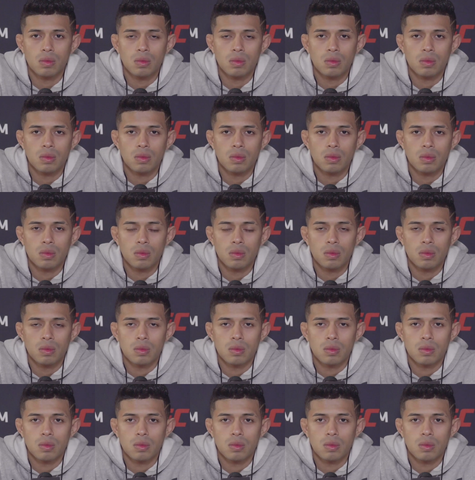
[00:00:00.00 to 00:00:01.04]

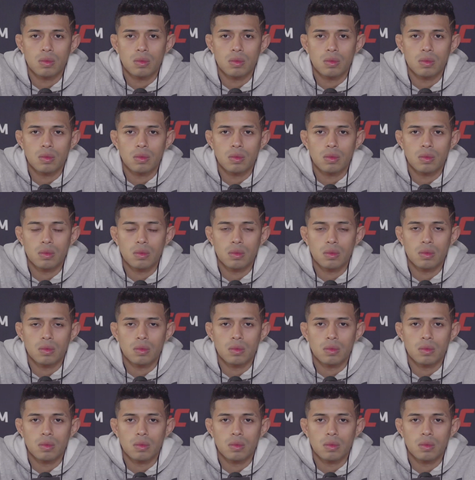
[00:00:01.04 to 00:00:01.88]
Nothing is said.